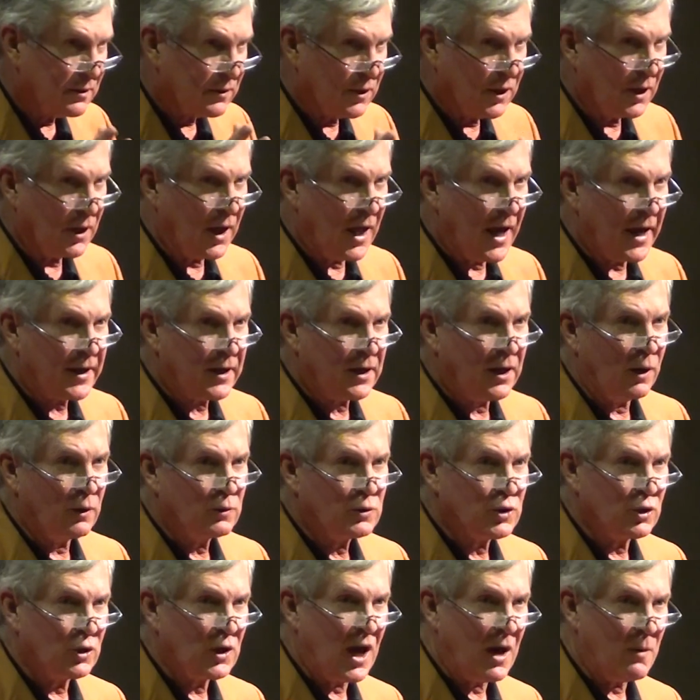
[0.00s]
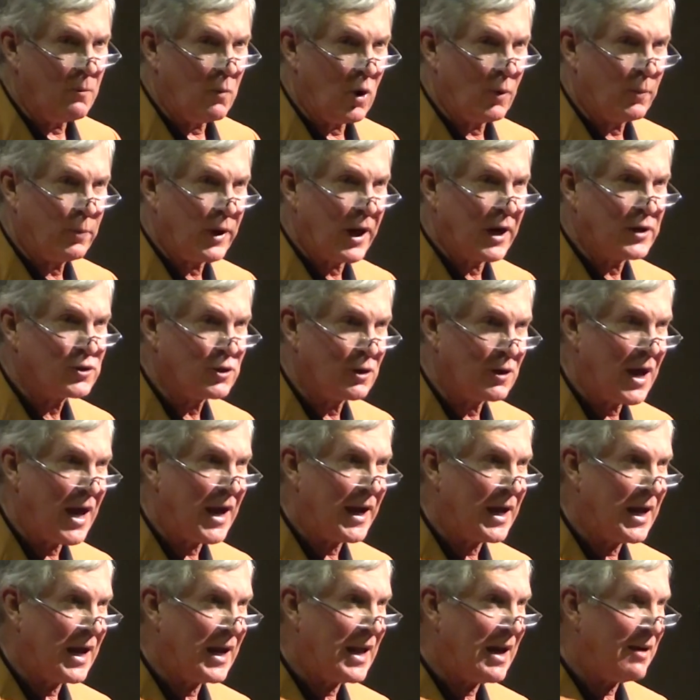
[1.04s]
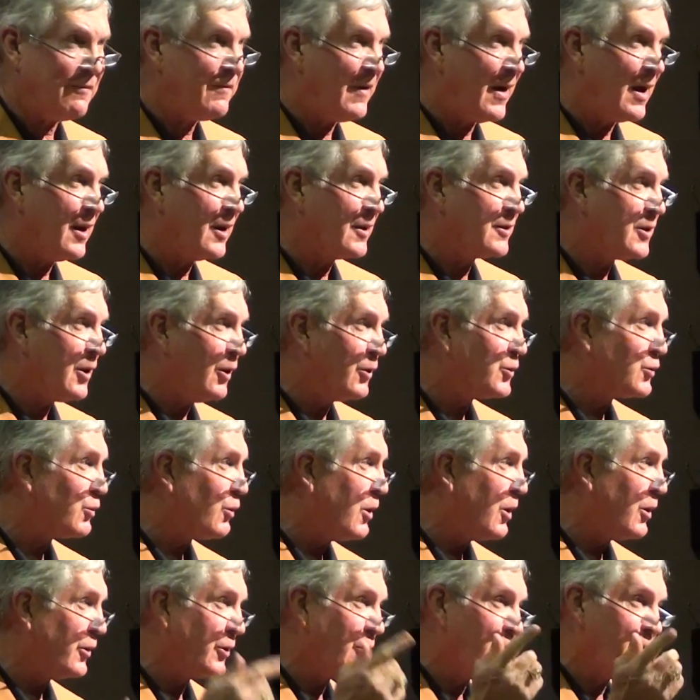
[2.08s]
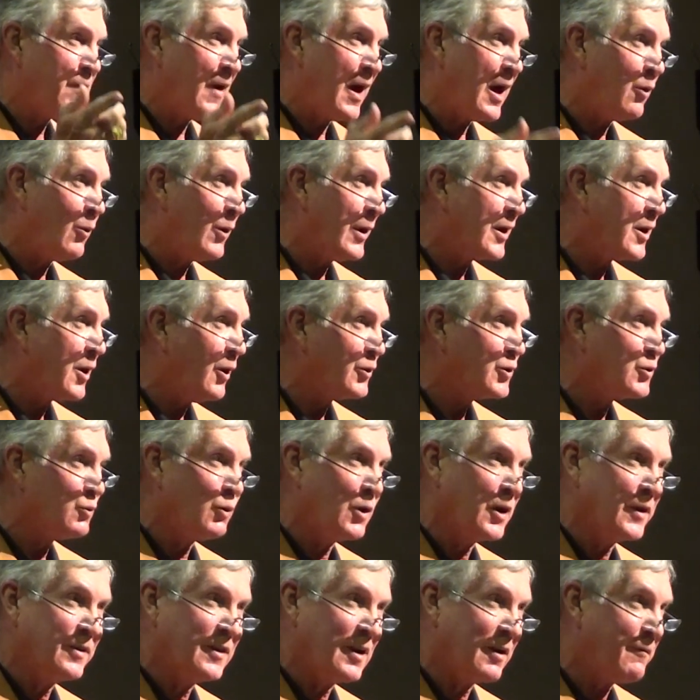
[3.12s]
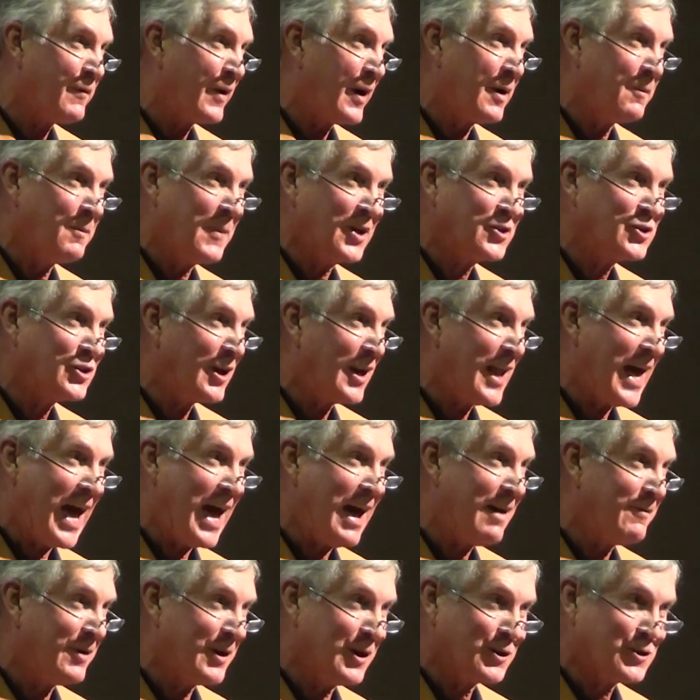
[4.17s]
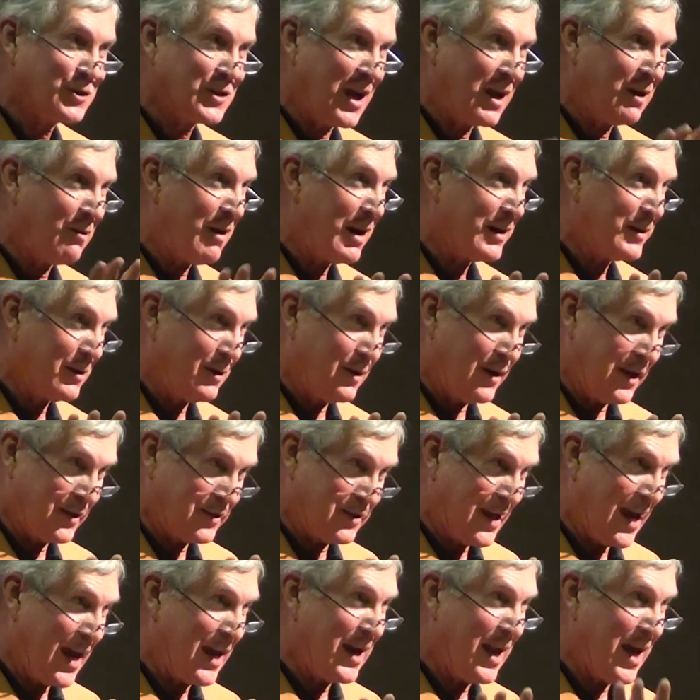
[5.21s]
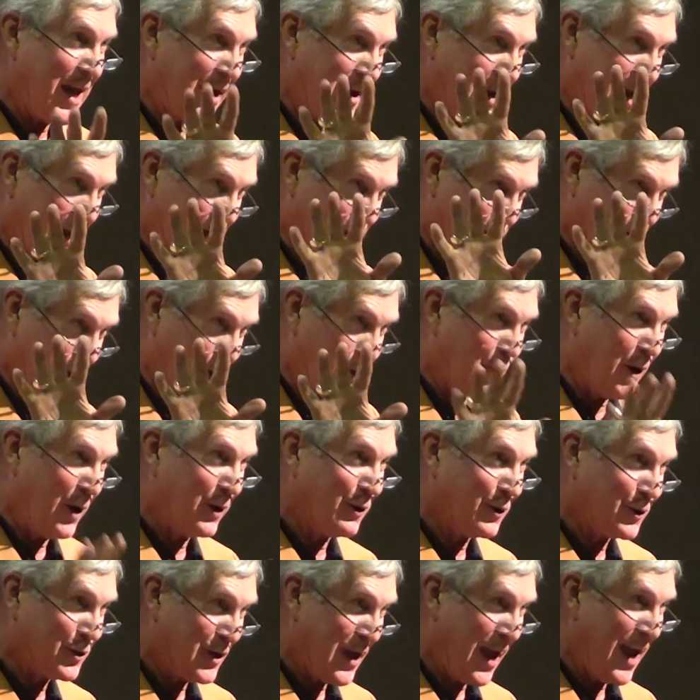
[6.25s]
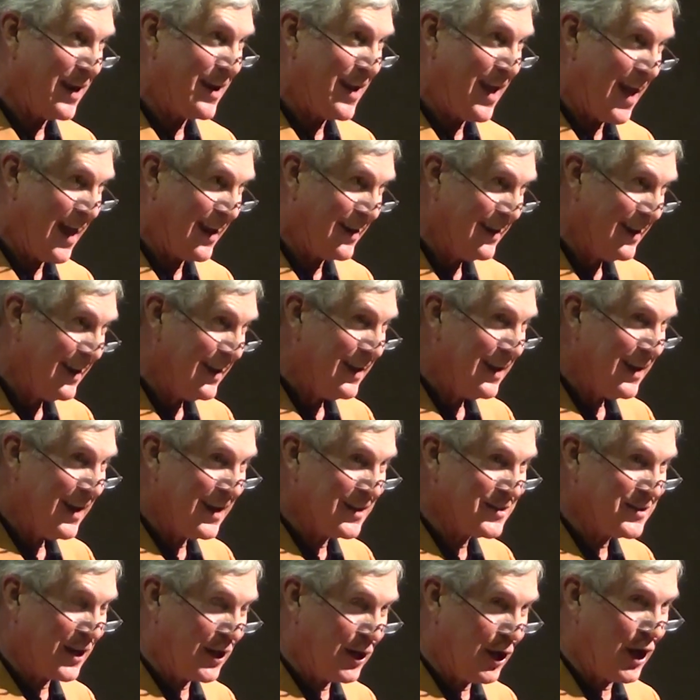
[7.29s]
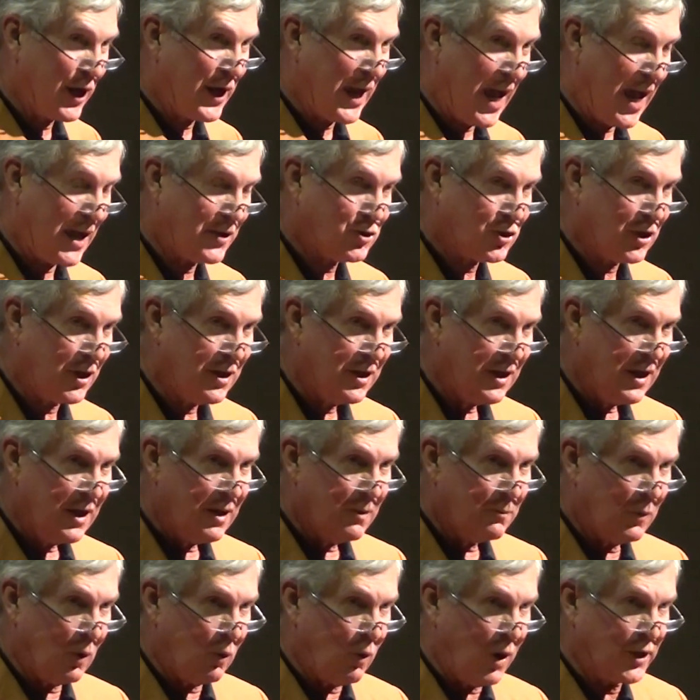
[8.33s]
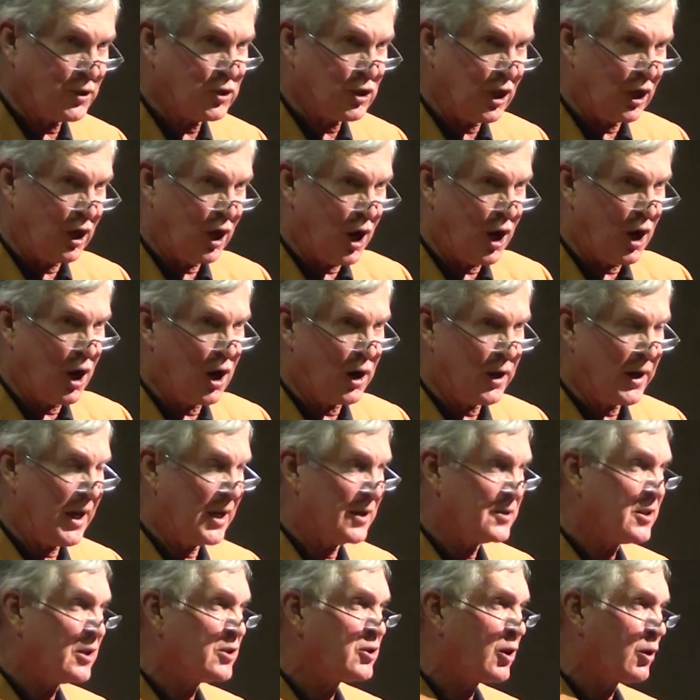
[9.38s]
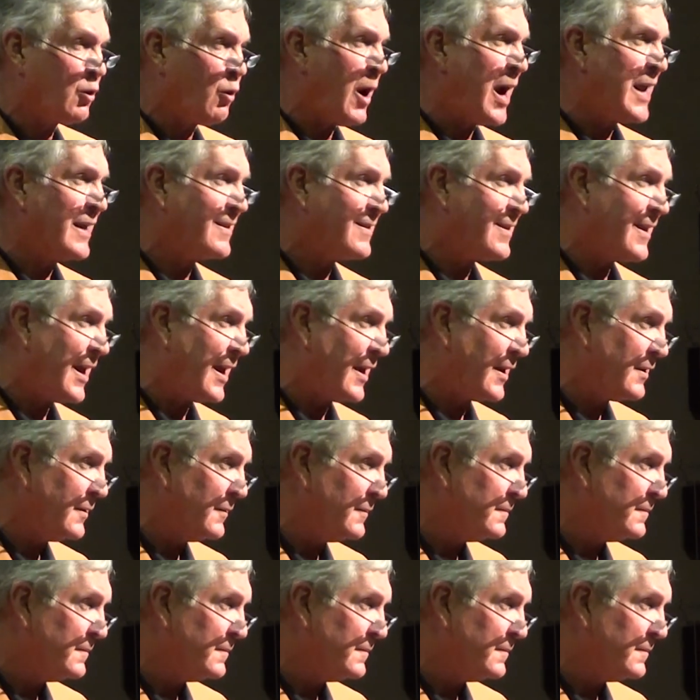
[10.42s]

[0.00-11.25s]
"Good luck, Coach. You got more pressure than I got. I followed Coach Rowe, you're following Coach Wood, and they're very much alive, and they're standing right there on that sideline now." So you understand that as they look at you. But what you learn is it's a great thing.